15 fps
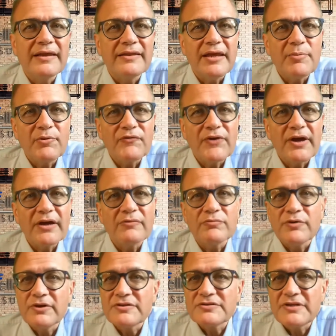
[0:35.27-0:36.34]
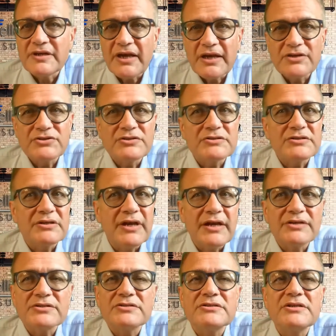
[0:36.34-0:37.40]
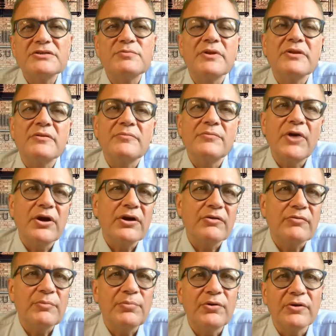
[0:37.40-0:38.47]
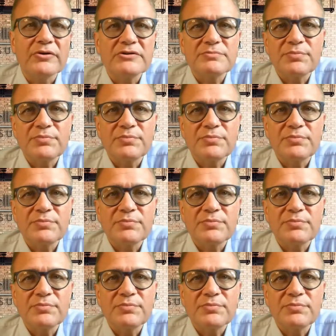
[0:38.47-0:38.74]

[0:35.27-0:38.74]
They provide real estate agents and agencies with market reports,